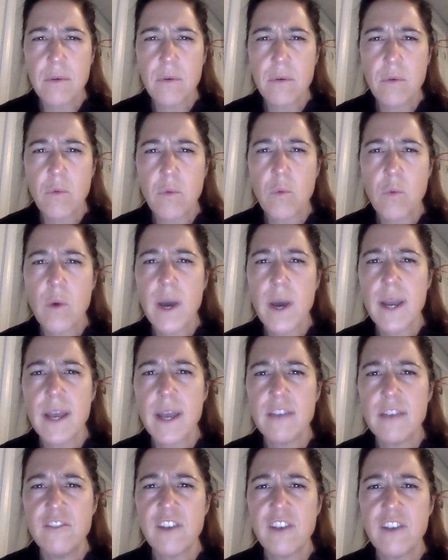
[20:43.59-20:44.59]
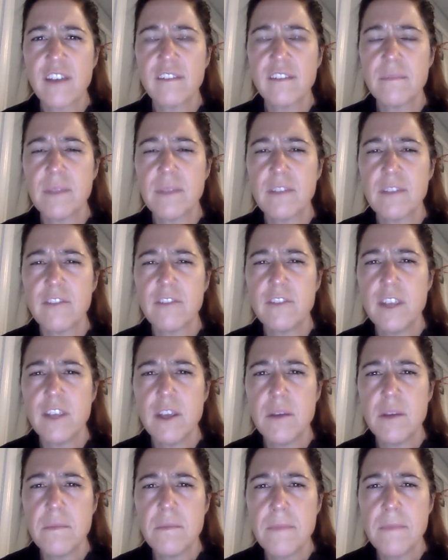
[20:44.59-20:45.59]
what adjustments do
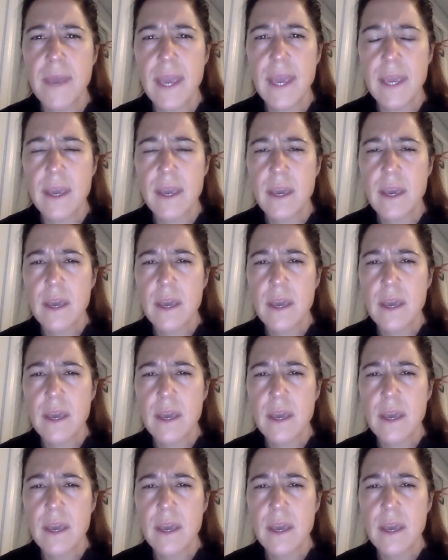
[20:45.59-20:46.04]
you make?